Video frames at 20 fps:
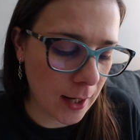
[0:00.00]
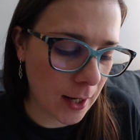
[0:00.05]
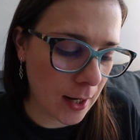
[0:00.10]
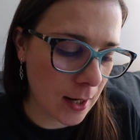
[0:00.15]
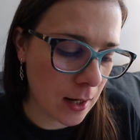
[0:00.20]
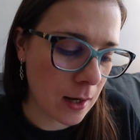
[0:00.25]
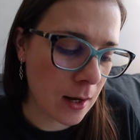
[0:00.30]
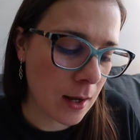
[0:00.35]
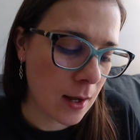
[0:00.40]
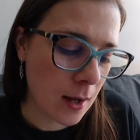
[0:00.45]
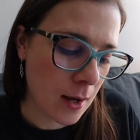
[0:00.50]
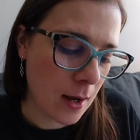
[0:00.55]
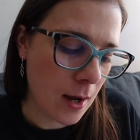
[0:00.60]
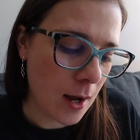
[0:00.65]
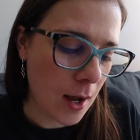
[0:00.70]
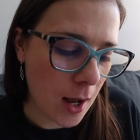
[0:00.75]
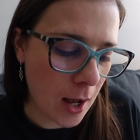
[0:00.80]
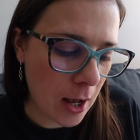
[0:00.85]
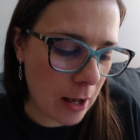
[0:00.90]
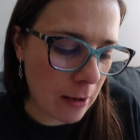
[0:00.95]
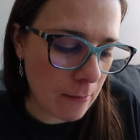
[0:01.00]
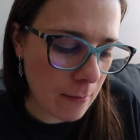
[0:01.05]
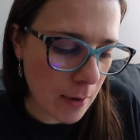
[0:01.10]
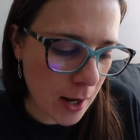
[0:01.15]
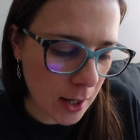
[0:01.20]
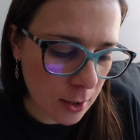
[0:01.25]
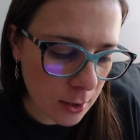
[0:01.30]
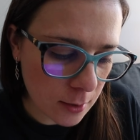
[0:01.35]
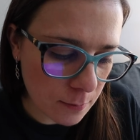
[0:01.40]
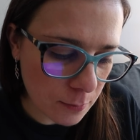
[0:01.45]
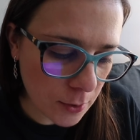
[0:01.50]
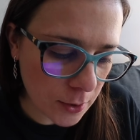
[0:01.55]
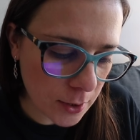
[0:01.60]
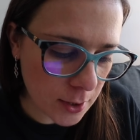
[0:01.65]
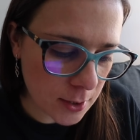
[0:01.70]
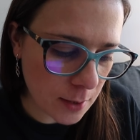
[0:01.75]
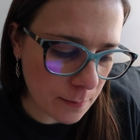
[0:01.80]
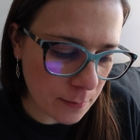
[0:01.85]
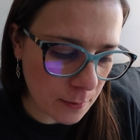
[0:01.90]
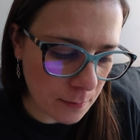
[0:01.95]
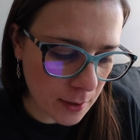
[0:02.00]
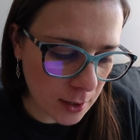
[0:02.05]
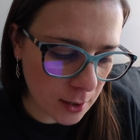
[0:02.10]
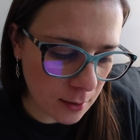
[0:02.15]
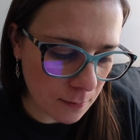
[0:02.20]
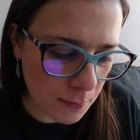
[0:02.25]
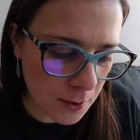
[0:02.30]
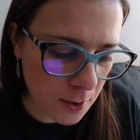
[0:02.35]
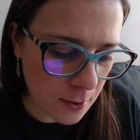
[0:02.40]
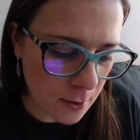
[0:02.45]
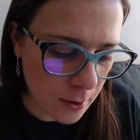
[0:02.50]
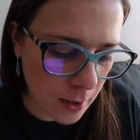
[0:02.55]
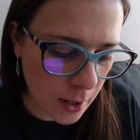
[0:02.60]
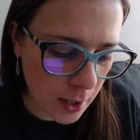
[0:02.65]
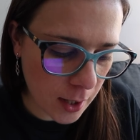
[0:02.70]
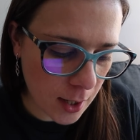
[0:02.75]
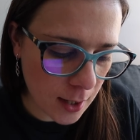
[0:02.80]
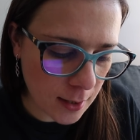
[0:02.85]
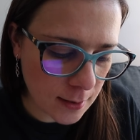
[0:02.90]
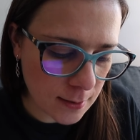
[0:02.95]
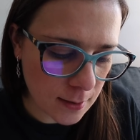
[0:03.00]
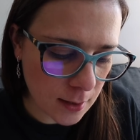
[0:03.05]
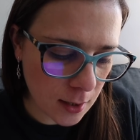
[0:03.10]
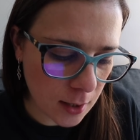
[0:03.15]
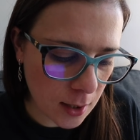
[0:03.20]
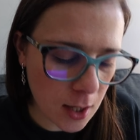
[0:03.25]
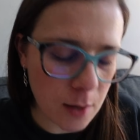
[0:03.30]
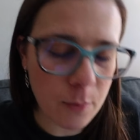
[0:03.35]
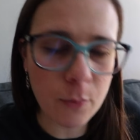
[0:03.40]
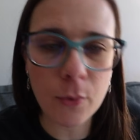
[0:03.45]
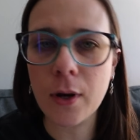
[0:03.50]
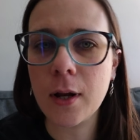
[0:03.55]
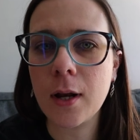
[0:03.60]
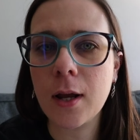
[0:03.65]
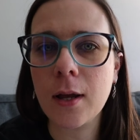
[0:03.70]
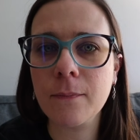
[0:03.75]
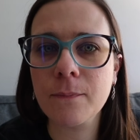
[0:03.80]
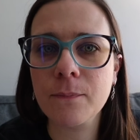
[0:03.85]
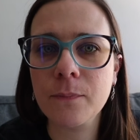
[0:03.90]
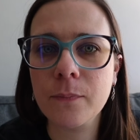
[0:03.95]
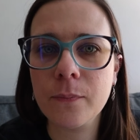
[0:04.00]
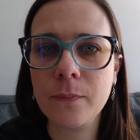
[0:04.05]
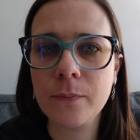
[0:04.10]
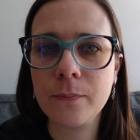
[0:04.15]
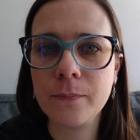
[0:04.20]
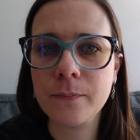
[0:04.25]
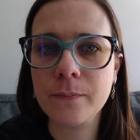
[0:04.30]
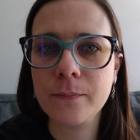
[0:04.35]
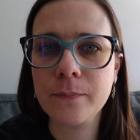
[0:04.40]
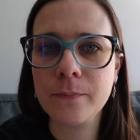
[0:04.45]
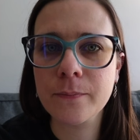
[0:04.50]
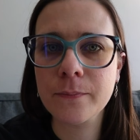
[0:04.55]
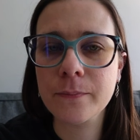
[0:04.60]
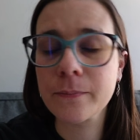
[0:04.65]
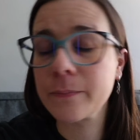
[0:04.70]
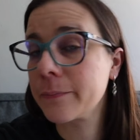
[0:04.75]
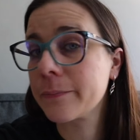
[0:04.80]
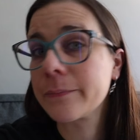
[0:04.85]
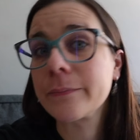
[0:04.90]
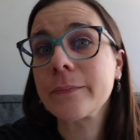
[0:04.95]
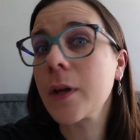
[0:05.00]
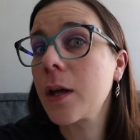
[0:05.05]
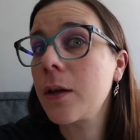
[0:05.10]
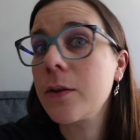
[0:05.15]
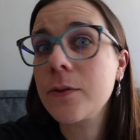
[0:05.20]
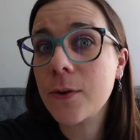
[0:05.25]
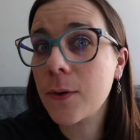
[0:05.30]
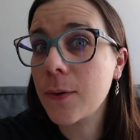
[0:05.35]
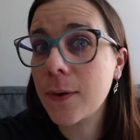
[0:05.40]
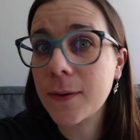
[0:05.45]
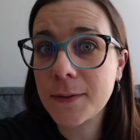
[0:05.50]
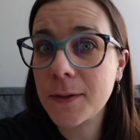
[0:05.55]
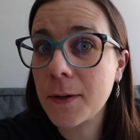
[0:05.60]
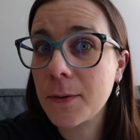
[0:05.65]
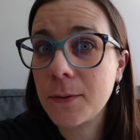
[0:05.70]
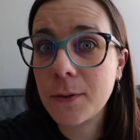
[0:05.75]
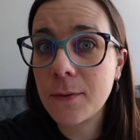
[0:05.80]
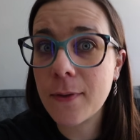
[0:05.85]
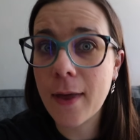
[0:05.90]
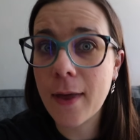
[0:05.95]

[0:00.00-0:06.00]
in. I could pull this up on my computer, I guess, and keep reading. So let's go do